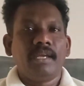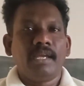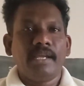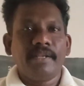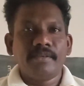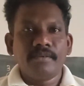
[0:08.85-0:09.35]

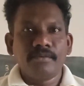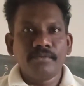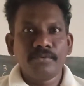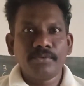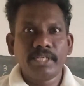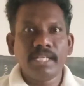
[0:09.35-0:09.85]
And
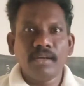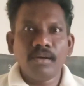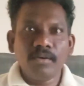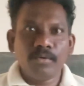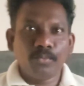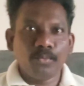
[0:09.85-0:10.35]

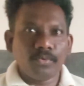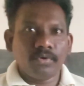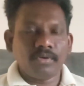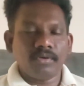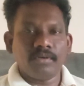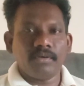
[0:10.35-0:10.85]
here
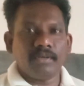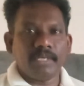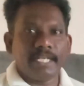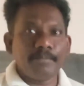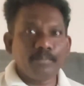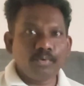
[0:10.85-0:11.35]

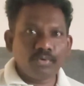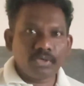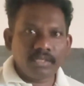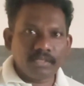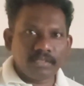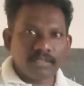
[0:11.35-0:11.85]
an
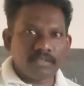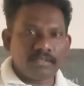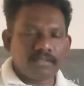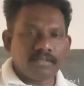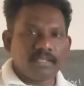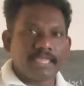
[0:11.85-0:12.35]
important
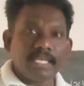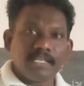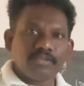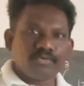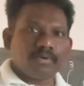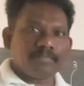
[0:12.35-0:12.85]

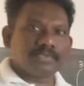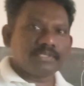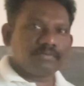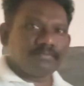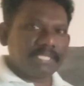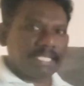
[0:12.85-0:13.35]
thing to observe